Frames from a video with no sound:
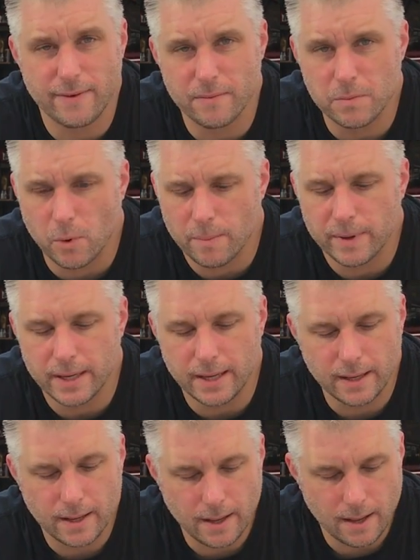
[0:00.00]
even more money.
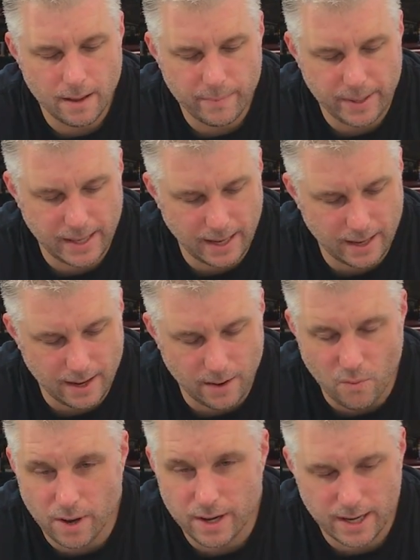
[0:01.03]
But again, I
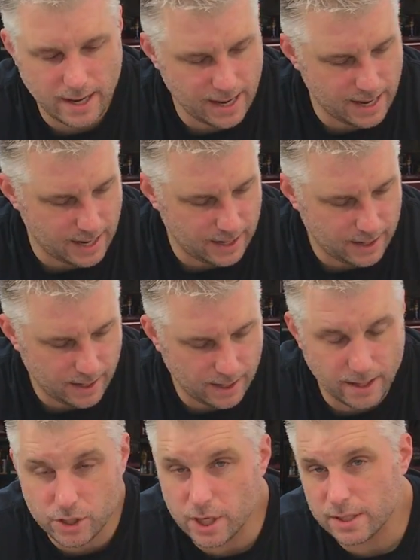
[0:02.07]
wanted
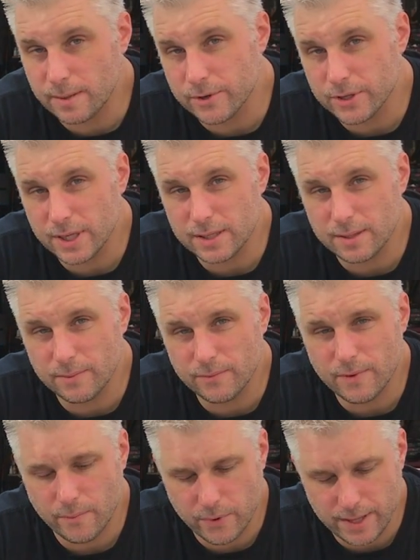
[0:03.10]
an adjustable system
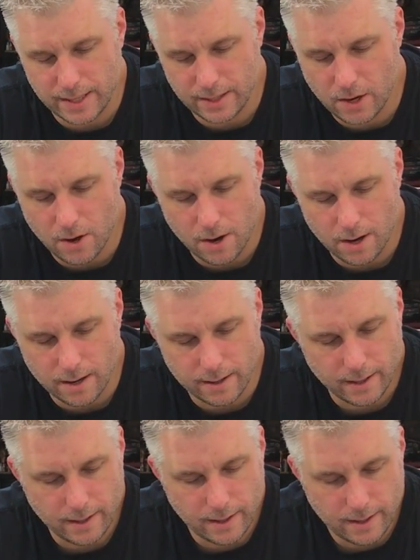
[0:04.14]
from within the car.
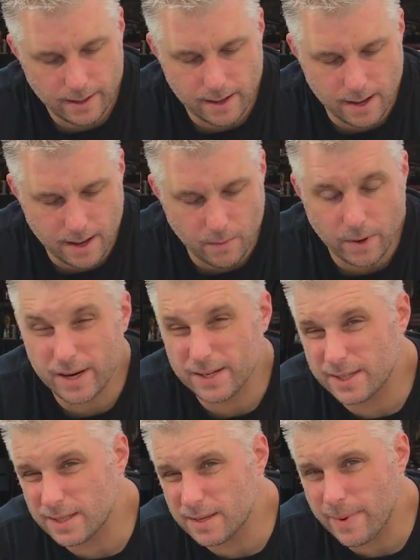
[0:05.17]
I wanted a
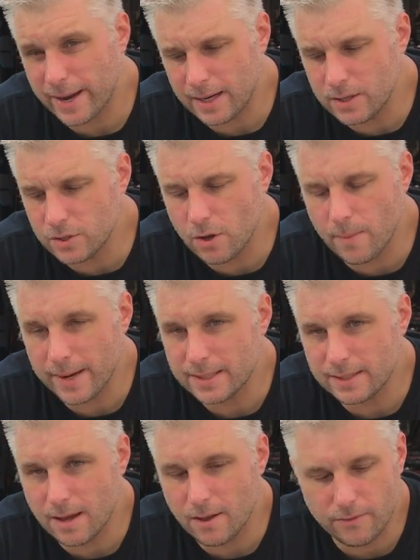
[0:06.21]
system I can install
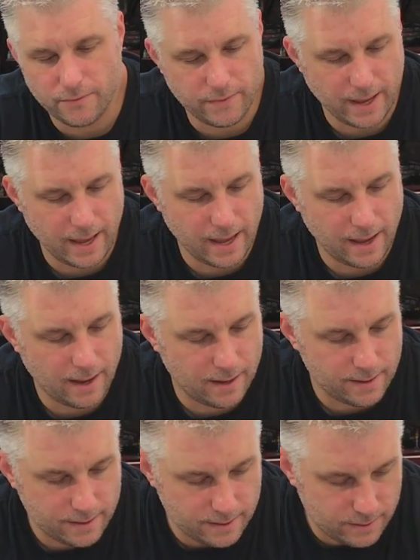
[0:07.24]
myself,
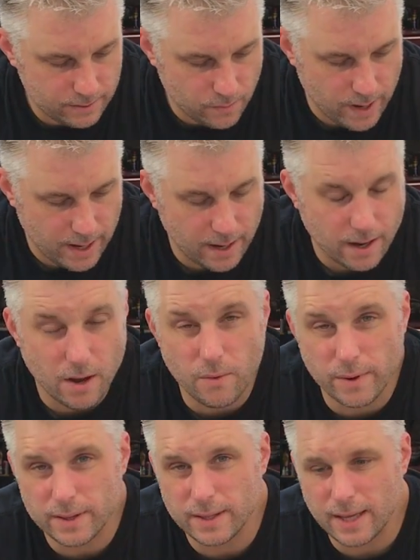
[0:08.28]
and why not go
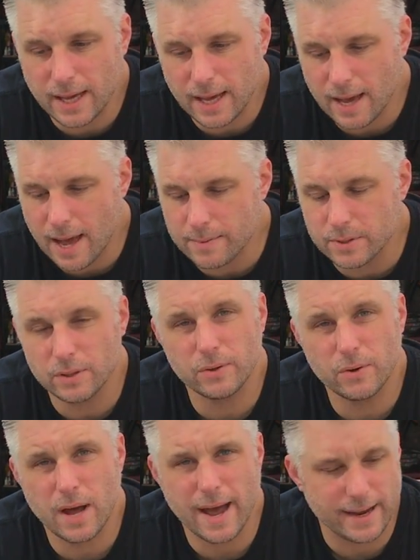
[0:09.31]
with the
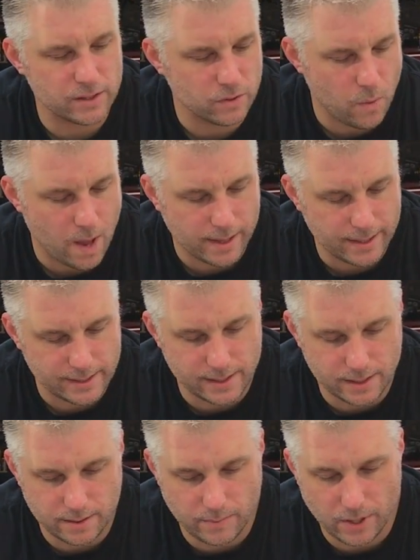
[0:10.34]
absolute highest quality
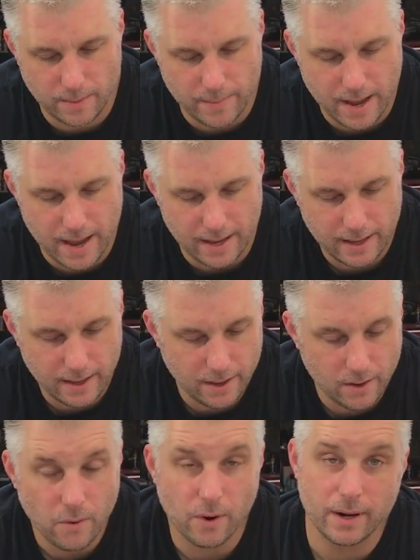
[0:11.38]
system you can buy,
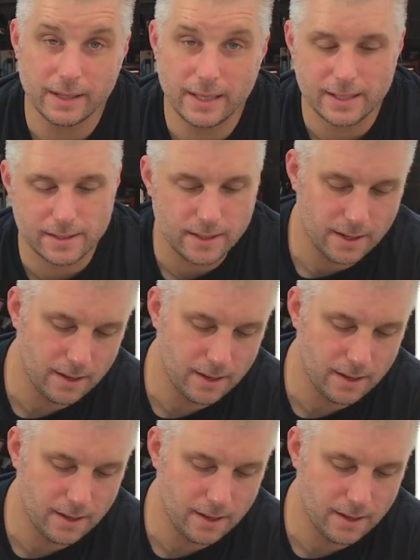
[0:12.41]
or at least